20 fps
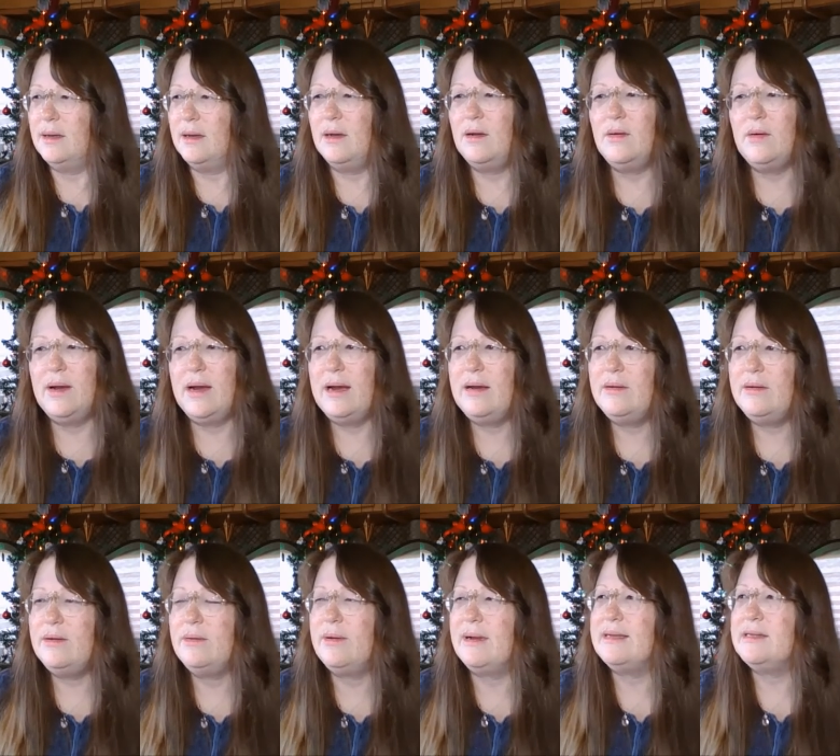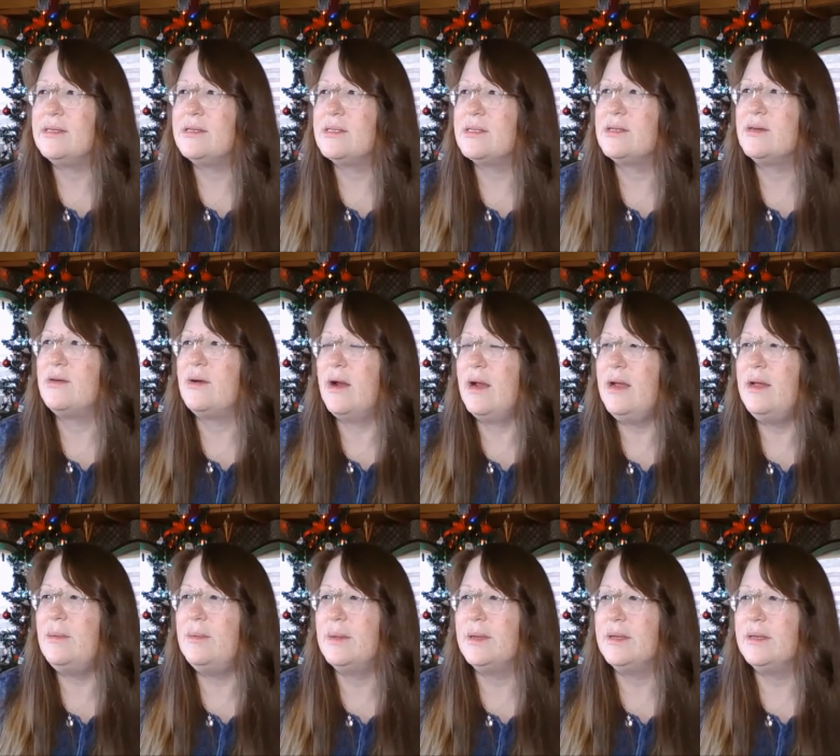oh, how do I
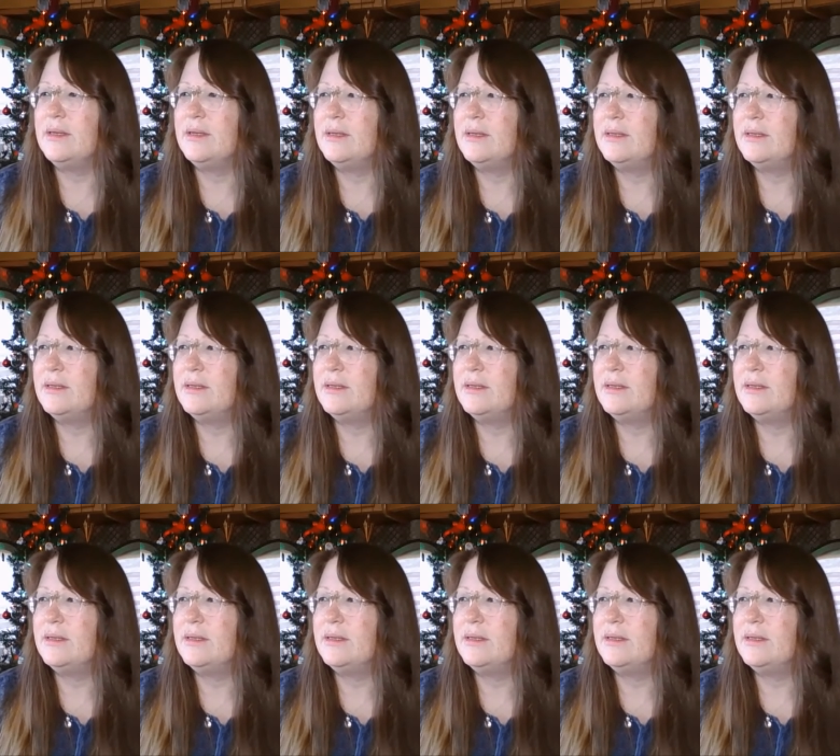describe it?